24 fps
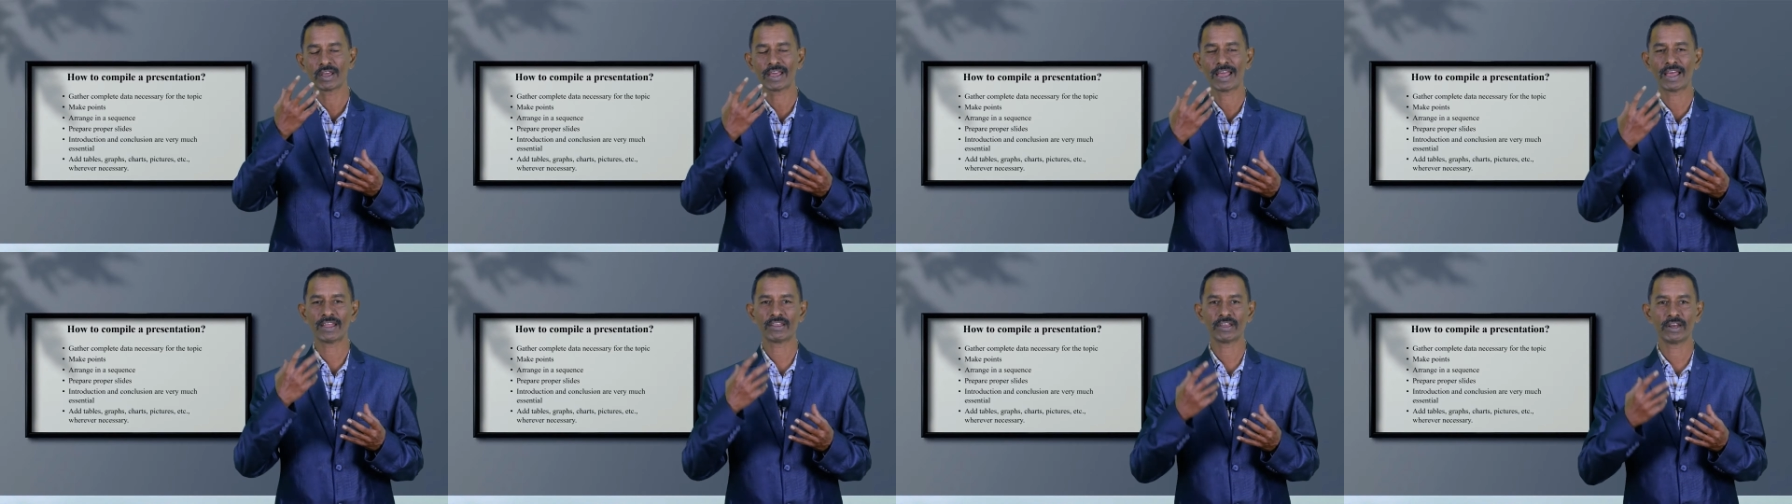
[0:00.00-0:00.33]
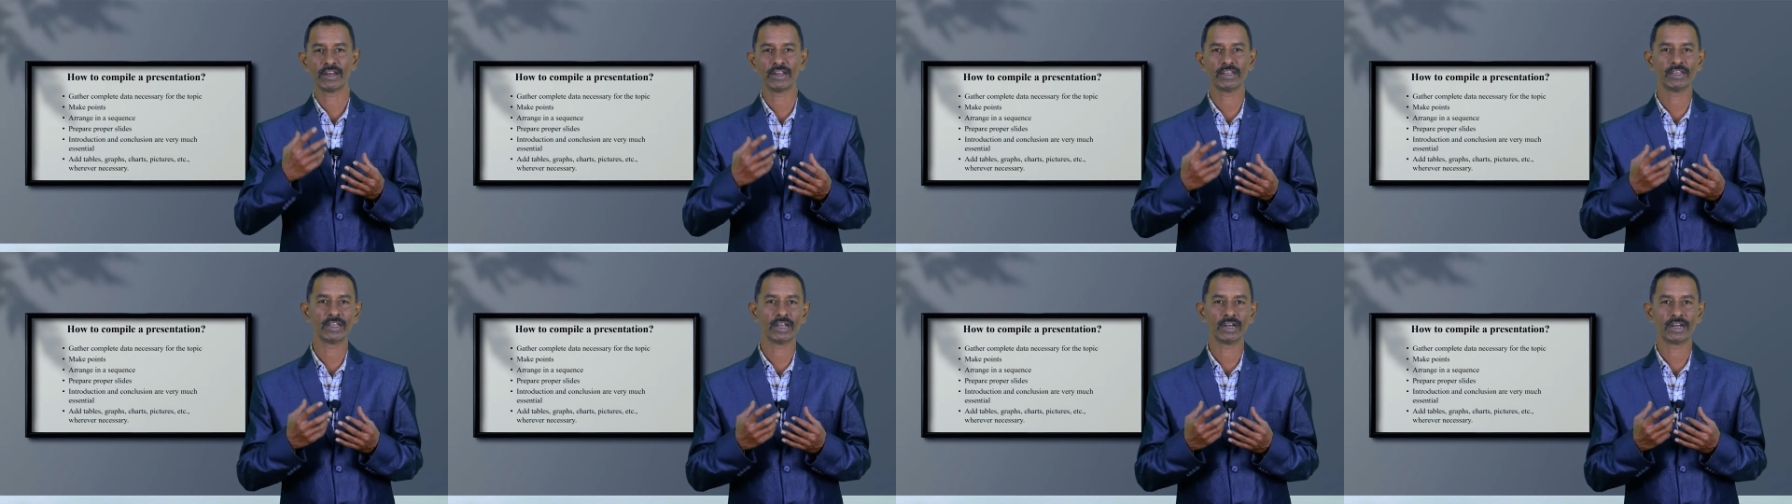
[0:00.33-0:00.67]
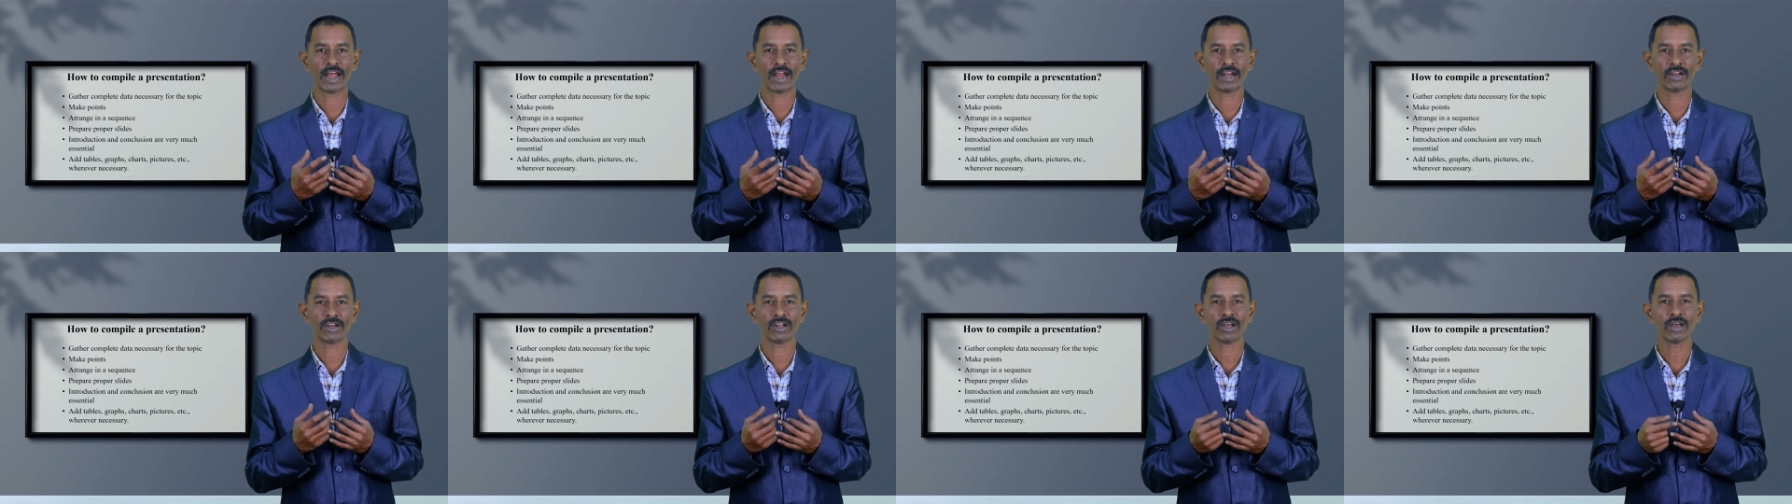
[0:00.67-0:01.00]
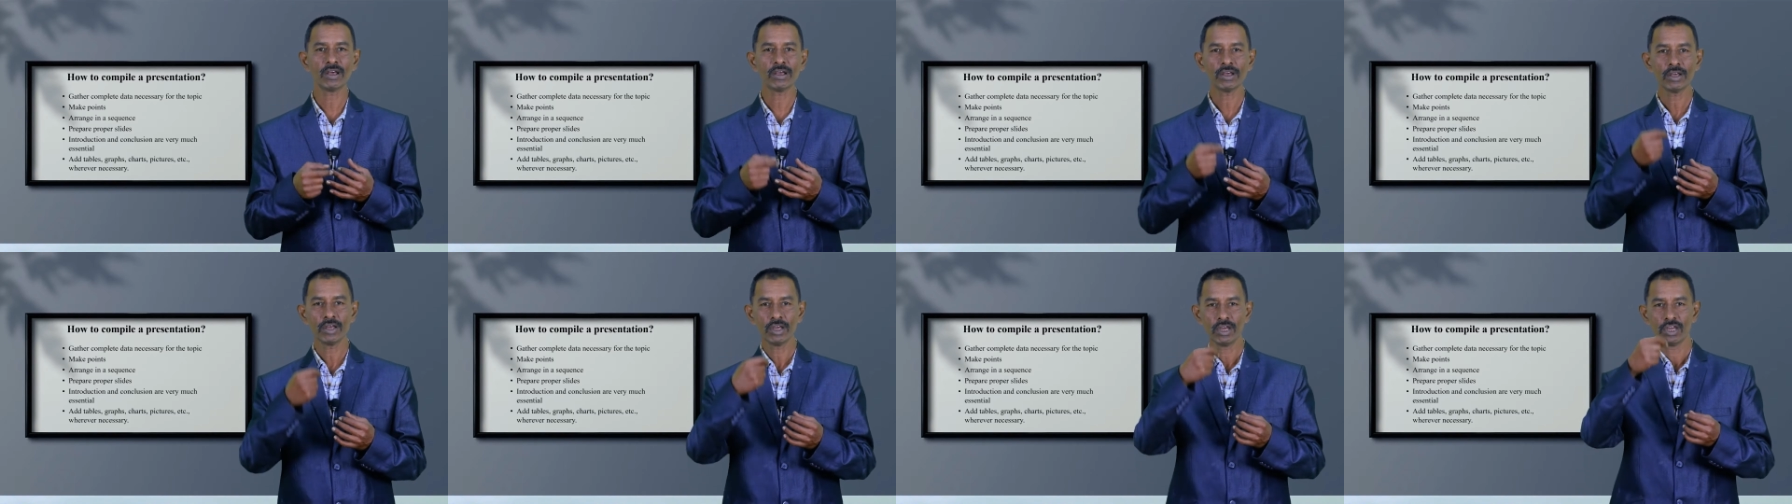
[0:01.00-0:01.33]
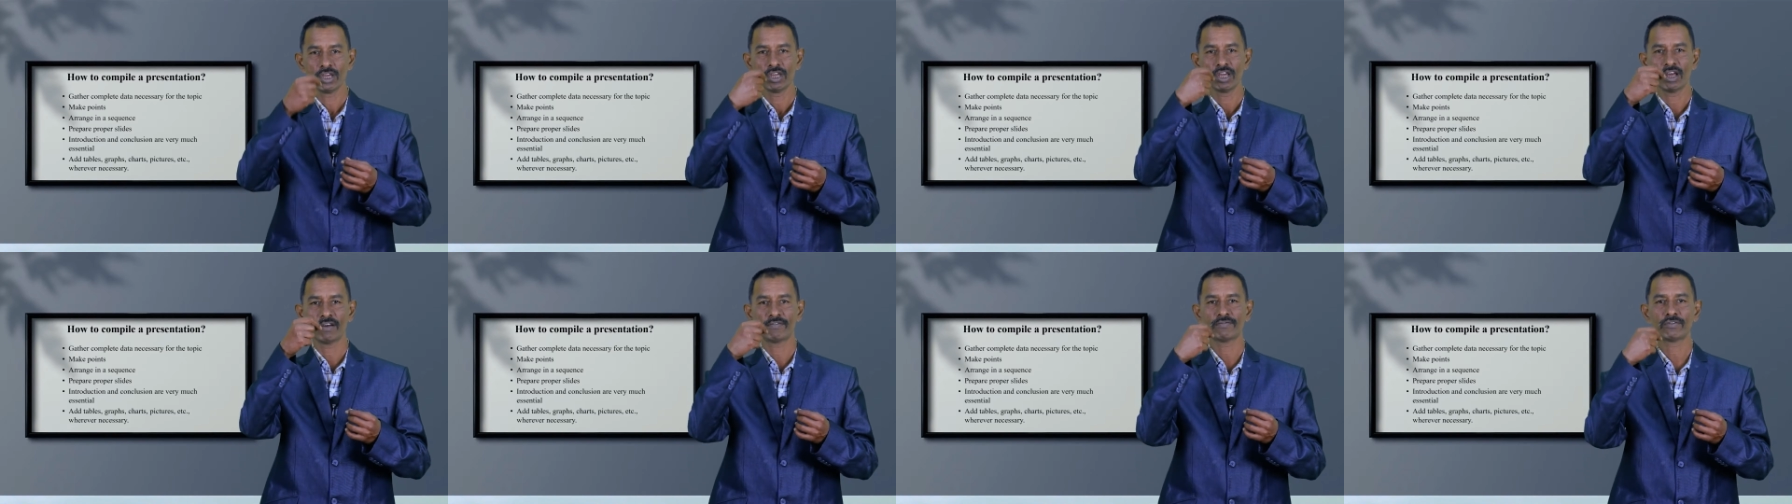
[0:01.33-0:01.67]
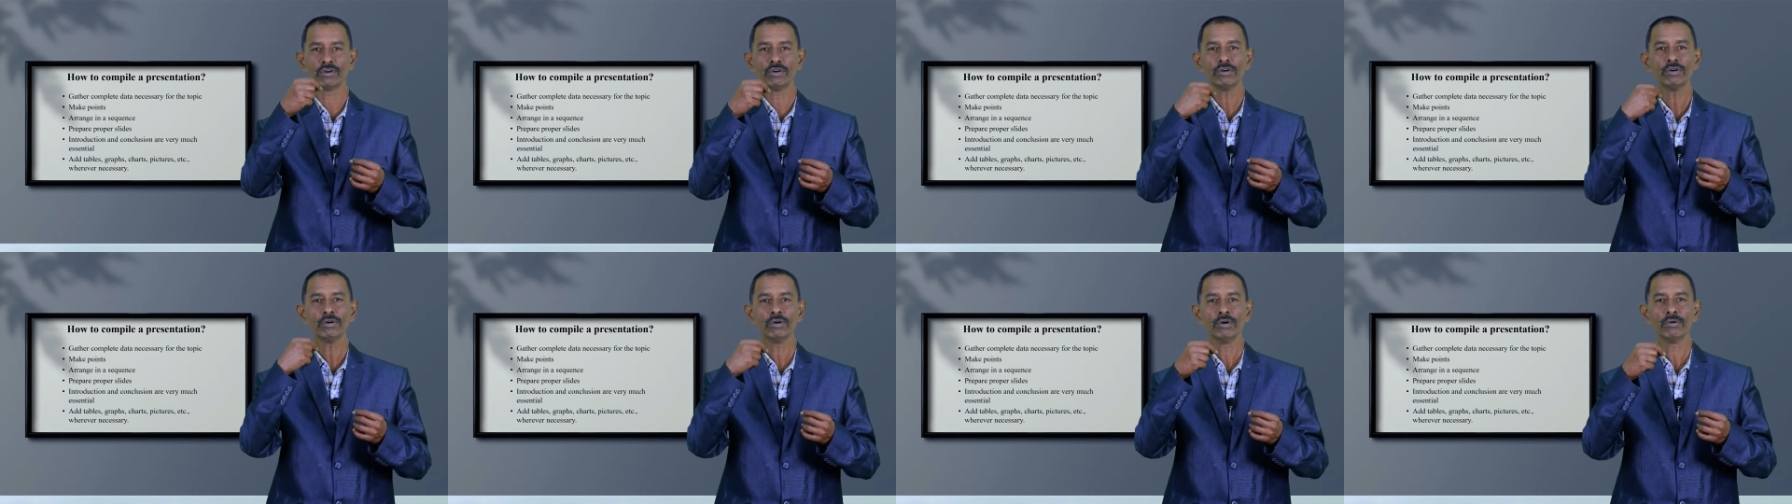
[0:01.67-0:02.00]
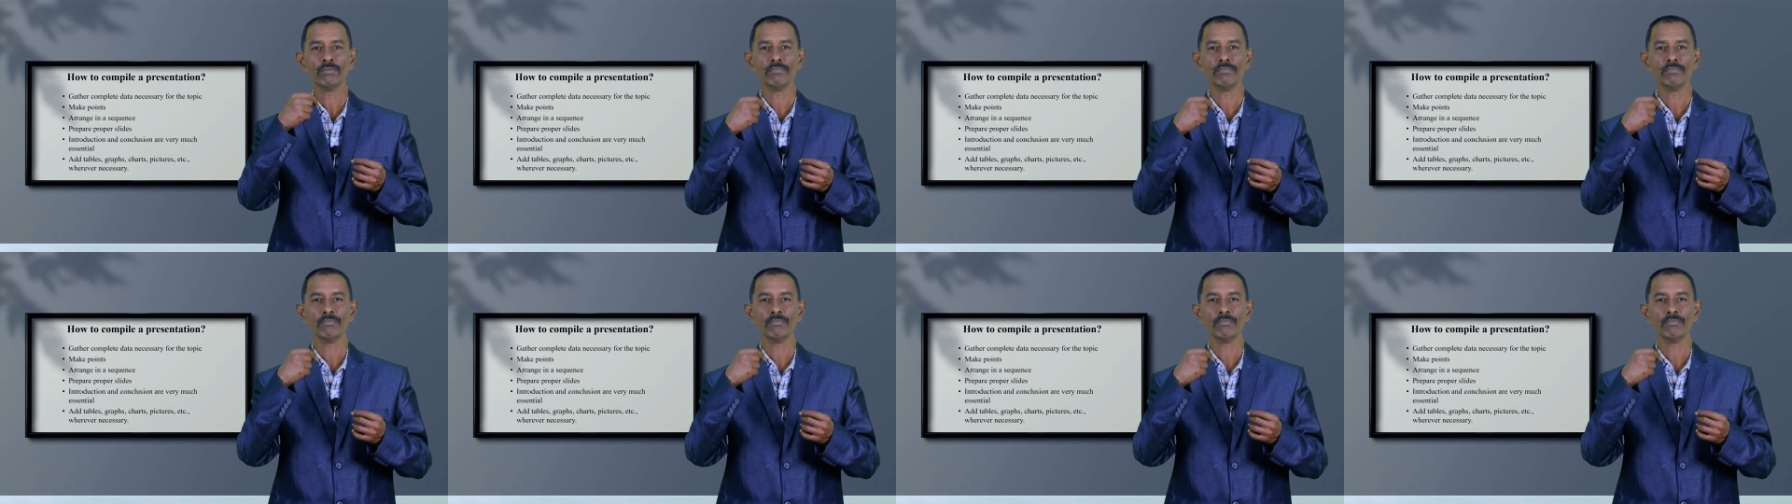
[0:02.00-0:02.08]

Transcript: gathering the data, you have to